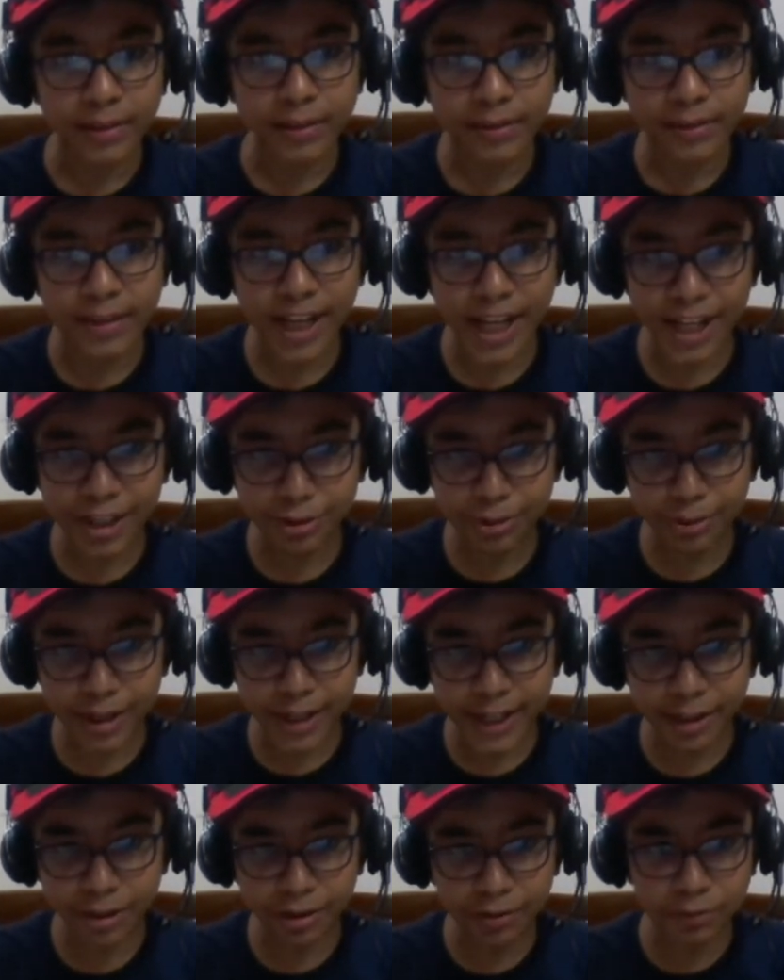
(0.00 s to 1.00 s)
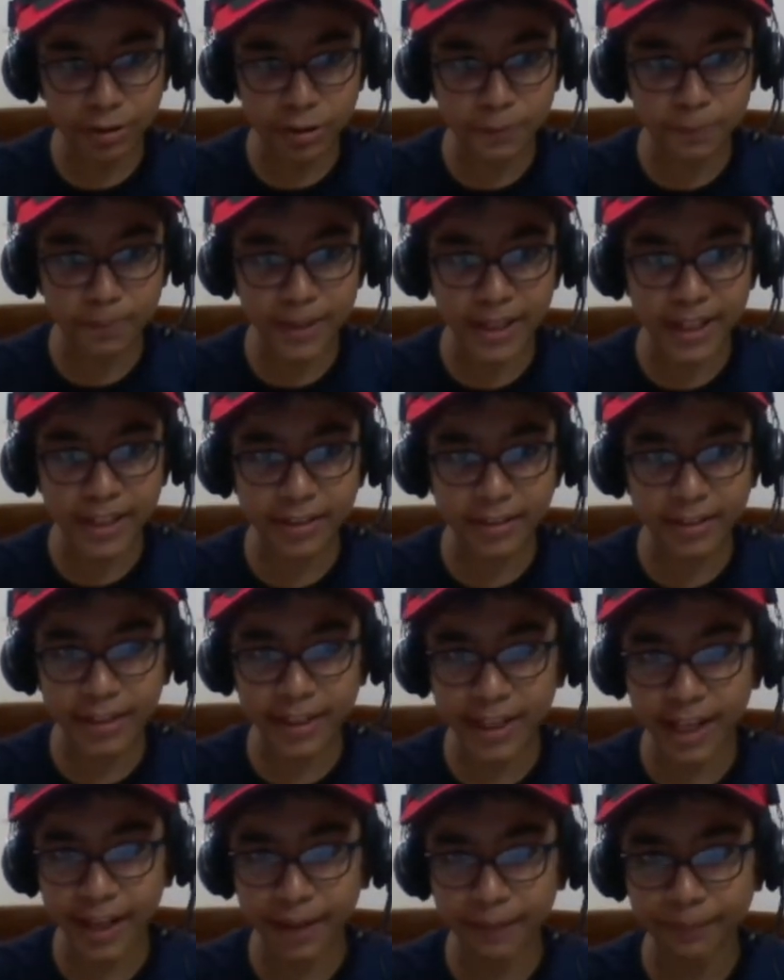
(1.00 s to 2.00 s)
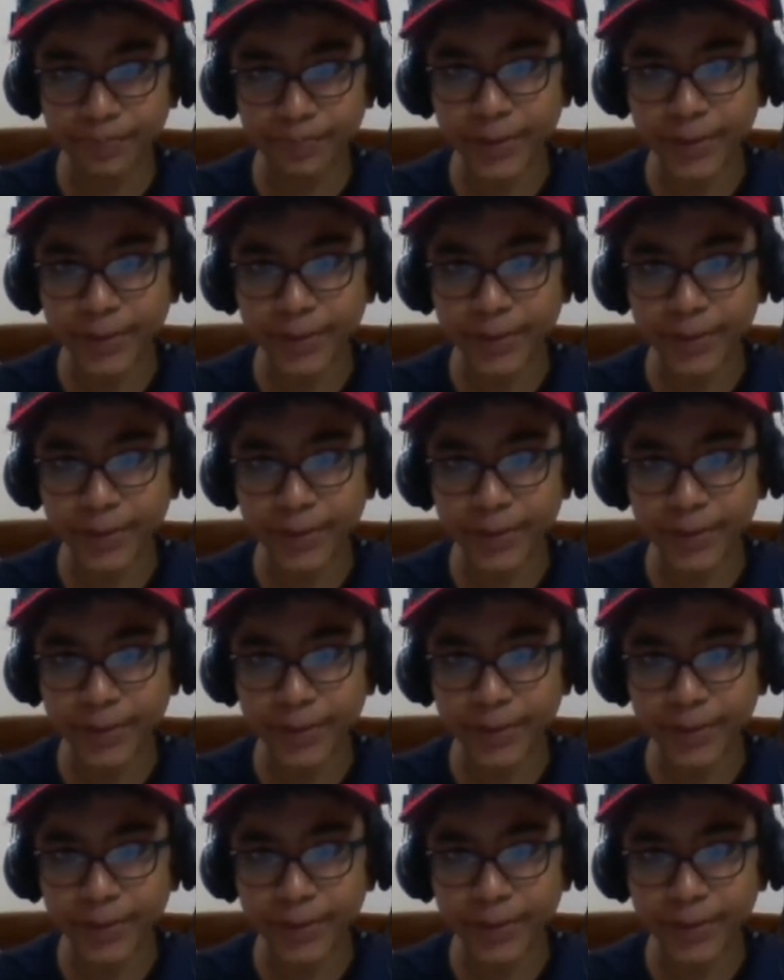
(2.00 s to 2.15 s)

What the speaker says: Knight to e2 was played in the game.